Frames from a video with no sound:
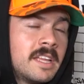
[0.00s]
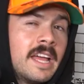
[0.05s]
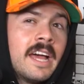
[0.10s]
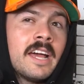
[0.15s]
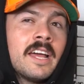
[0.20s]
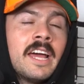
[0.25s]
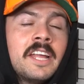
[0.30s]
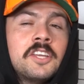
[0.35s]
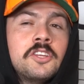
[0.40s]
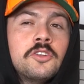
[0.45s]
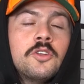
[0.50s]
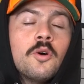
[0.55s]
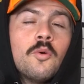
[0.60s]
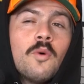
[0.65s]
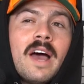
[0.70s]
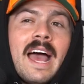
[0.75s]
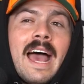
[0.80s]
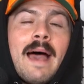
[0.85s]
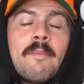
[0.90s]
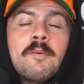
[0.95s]
Yeah, and you know
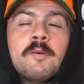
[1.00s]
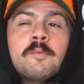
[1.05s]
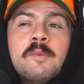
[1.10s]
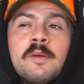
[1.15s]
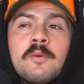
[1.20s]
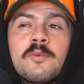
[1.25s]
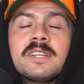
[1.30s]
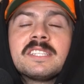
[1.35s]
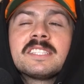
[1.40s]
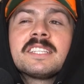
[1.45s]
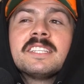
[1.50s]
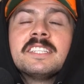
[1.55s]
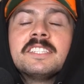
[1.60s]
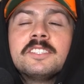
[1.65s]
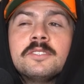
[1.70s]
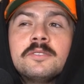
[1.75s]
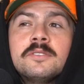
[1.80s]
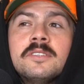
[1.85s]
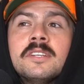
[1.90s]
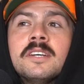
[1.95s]
what happened to me recently,
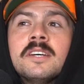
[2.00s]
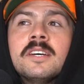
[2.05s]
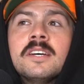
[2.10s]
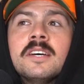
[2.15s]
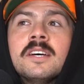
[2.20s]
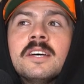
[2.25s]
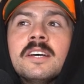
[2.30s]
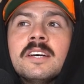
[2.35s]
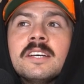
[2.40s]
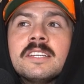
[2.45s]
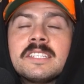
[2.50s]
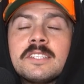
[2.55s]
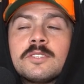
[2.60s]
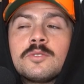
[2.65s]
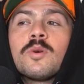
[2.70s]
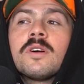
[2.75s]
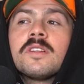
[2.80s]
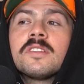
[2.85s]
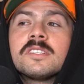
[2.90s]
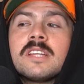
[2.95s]
dude? Since
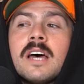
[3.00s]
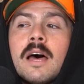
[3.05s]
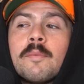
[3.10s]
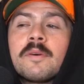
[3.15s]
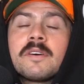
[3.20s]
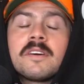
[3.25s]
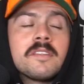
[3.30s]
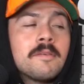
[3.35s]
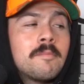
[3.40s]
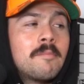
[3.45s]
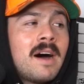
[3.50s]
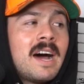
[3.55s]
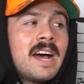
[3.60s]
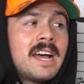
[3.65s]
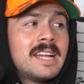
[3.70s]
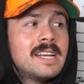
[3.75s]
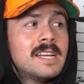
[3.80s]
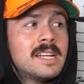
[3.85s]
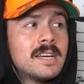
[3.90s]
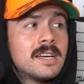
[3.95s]
we're on the topic of the
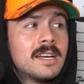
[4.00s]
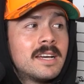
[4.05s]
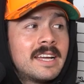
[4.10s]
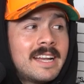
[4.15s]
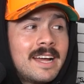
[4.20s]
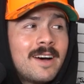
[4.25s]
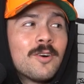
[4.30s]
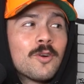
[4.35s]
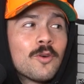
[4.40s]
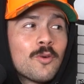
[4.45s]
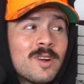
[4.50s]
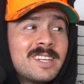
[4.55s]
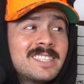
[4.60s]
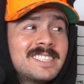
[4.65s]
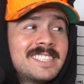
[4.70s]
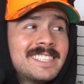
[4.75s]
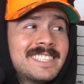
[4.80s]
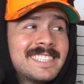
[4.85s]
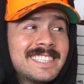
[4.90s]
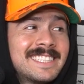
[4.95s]
mind and how
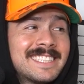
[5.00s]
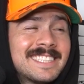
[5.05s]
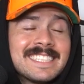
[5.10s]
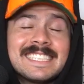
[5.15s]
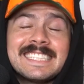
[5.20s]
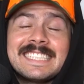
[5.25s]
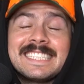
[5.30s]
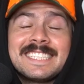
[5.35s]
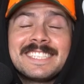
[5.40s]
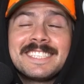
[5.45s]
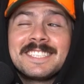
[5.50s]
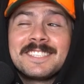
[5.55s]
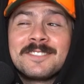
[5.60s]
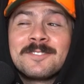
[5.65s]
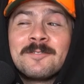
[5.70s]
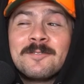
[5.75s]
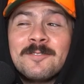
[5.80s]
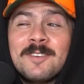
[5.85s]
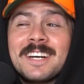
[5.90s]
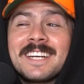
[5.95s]
crazy it is, this is
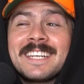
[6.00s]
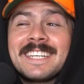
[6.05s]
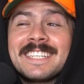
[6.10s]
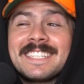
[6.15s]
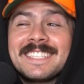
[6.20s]
fucking